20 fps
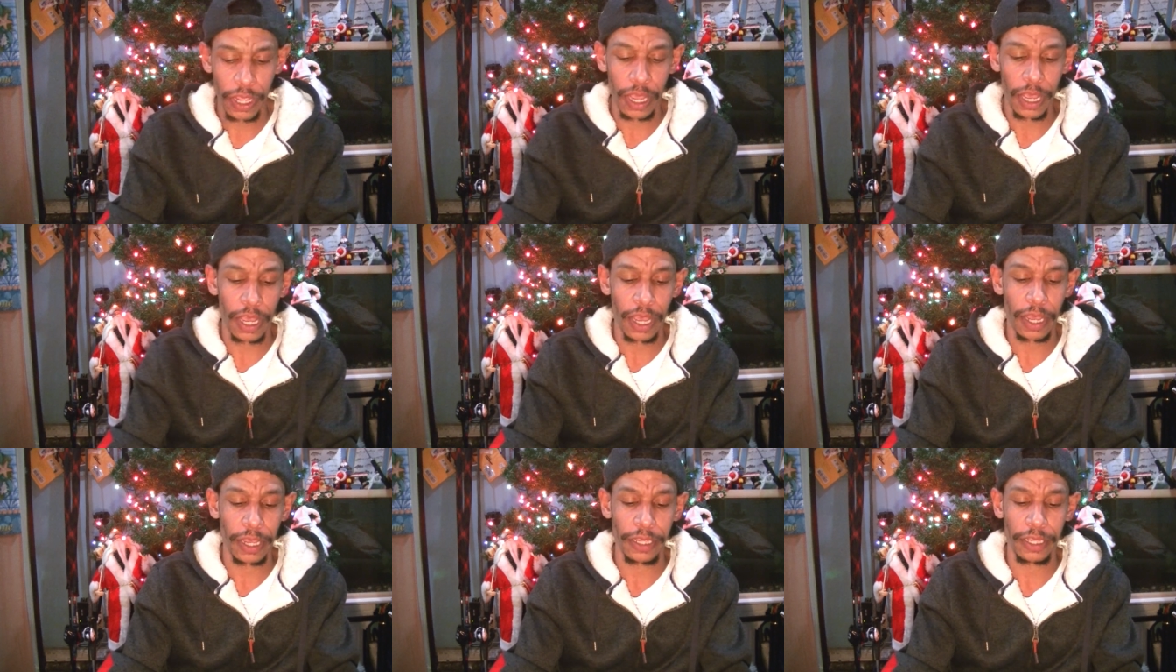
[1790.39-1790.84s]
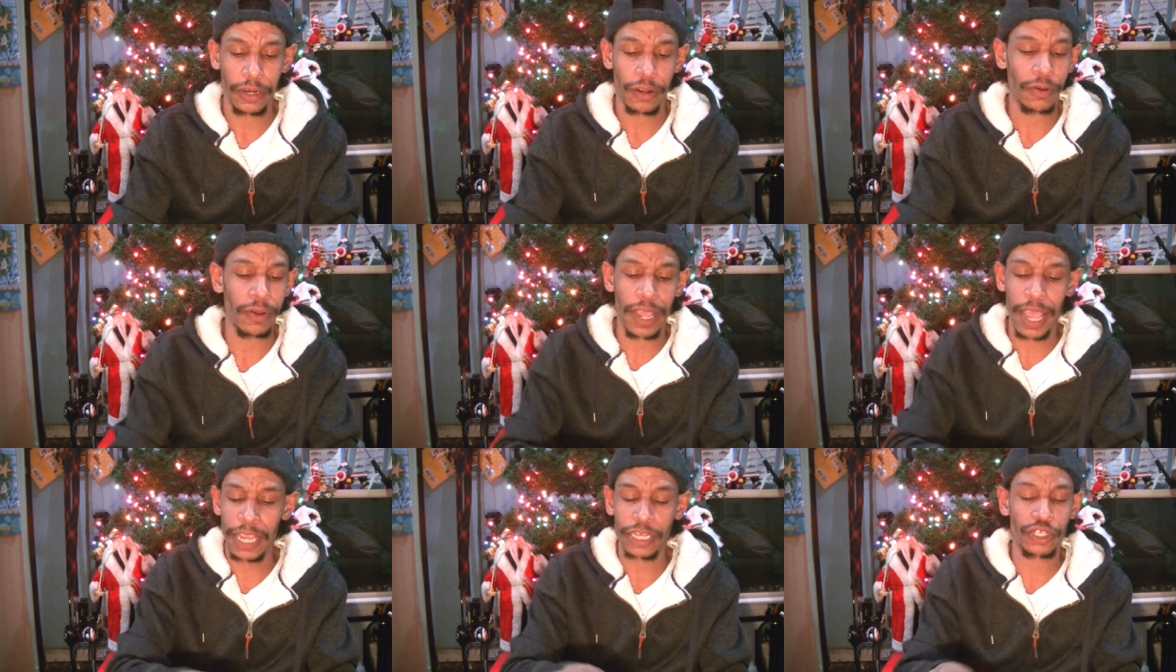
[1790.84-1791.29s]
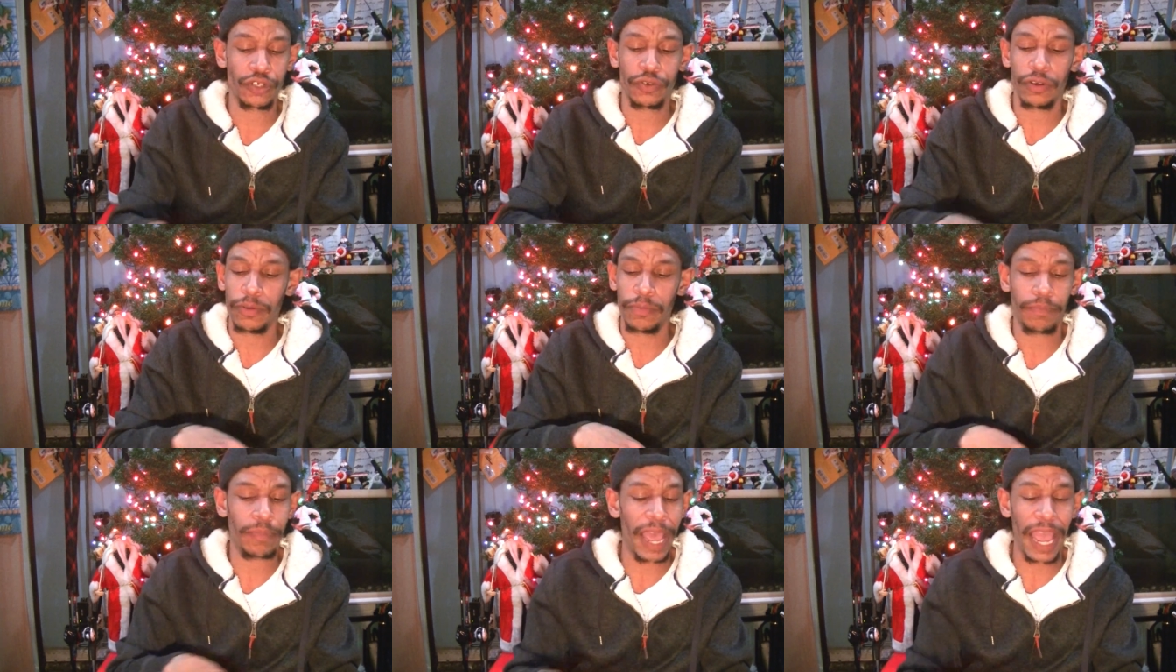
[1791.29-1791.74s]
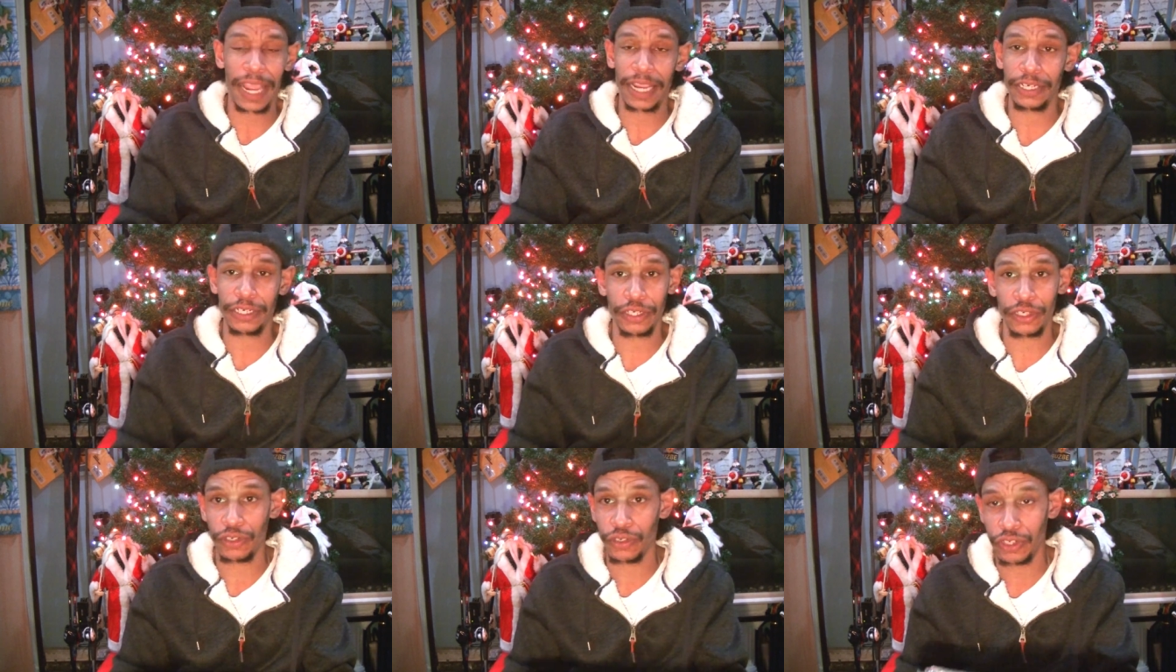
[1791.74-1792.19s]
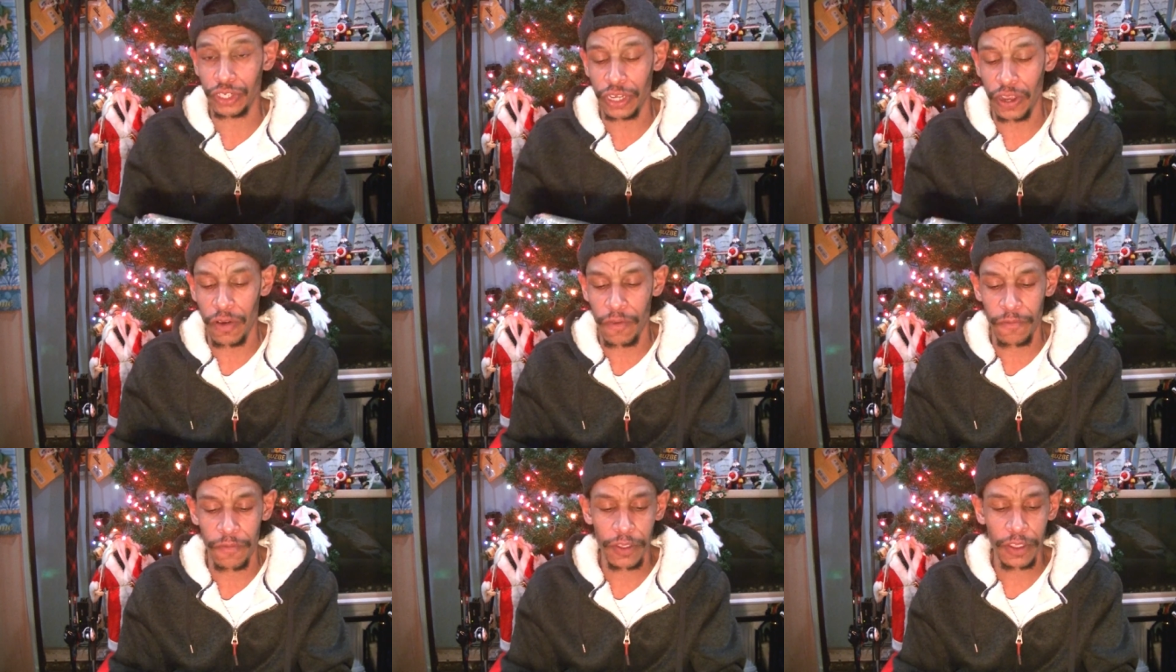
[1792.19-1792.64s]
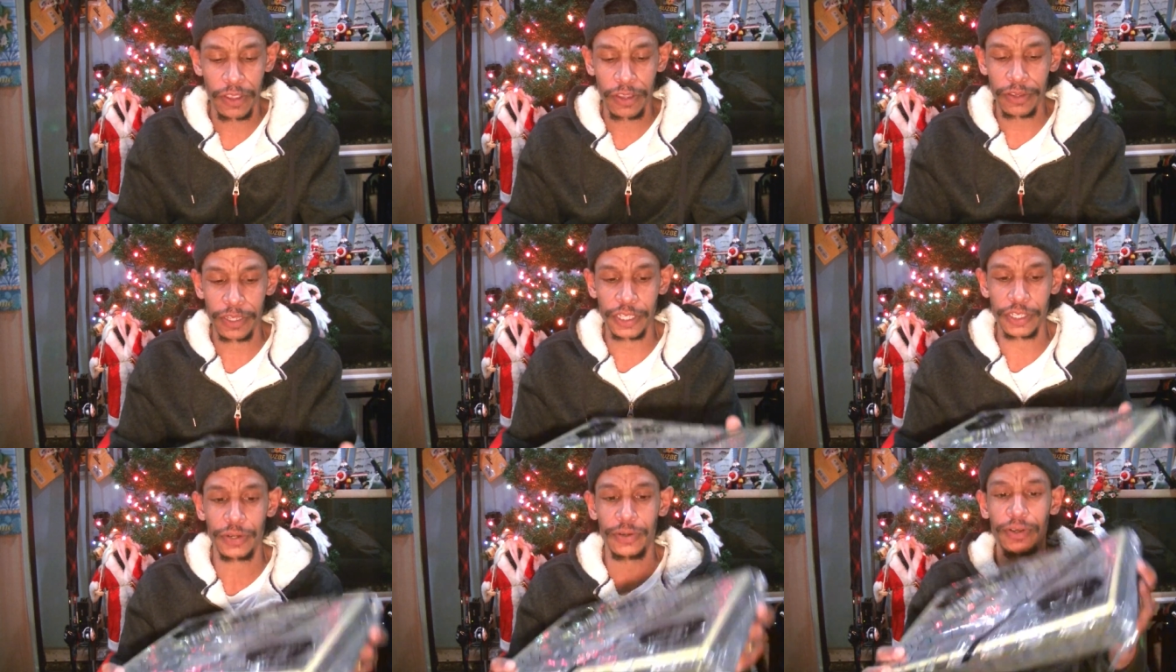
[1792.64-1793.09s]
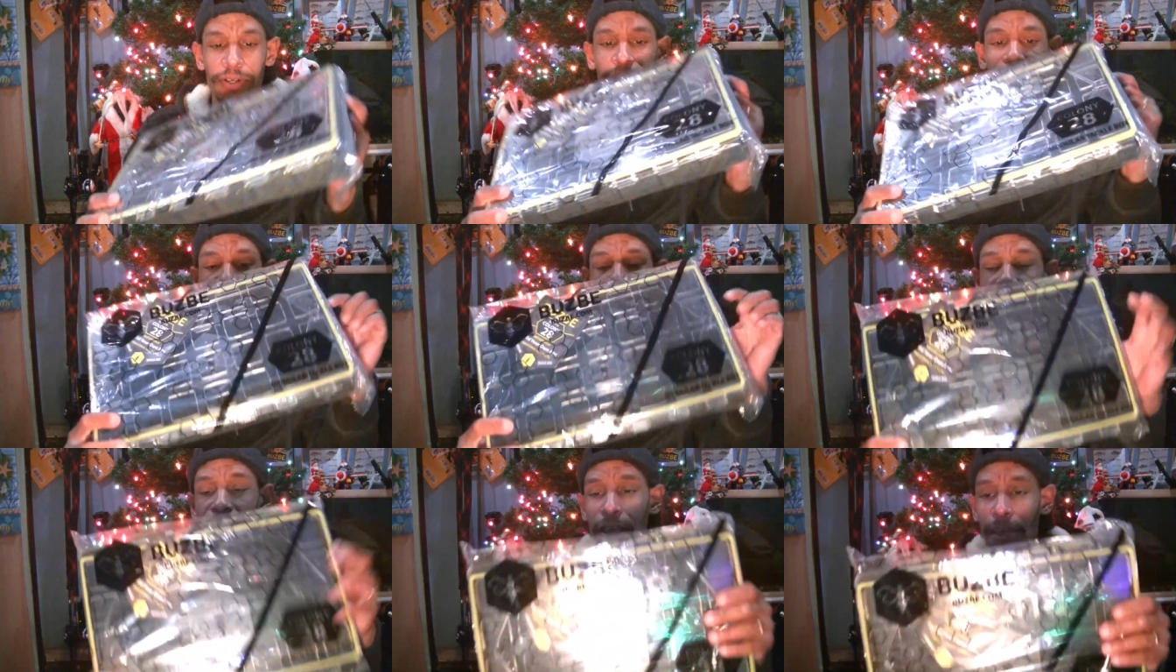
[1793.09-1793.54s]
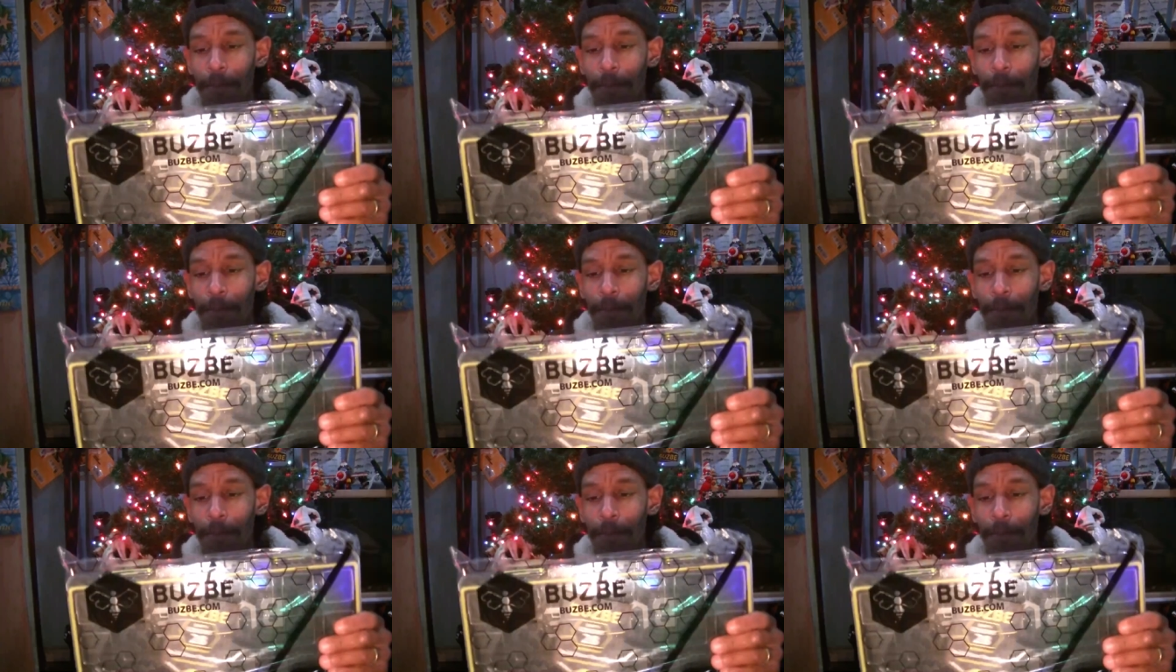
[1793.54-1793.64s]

uh, you know, extra packages yourself, certainly.